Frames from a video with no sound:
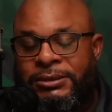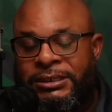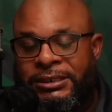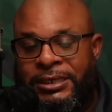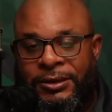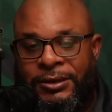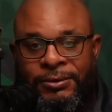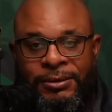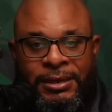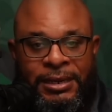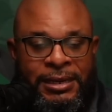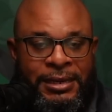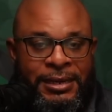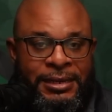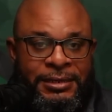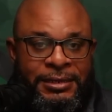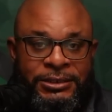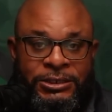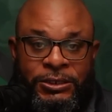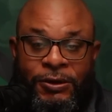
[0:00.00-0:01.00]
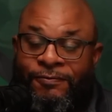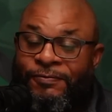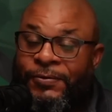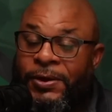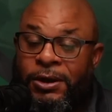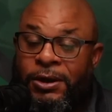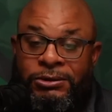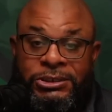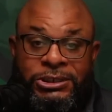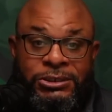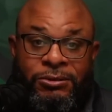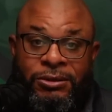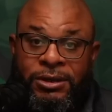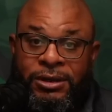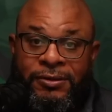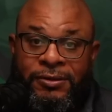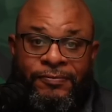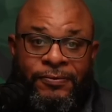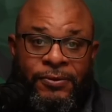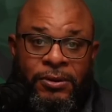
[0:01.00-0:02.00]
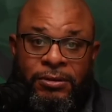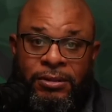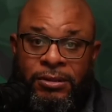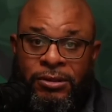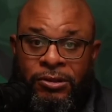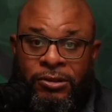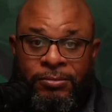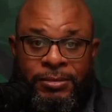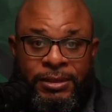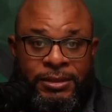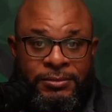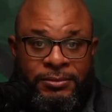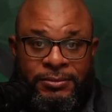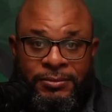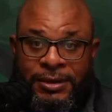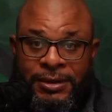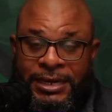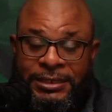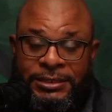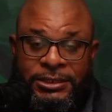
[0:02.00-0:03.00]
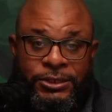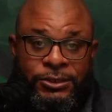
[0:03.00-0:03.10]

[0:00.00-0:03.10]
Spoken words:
So far, so good for Oklahoma, right?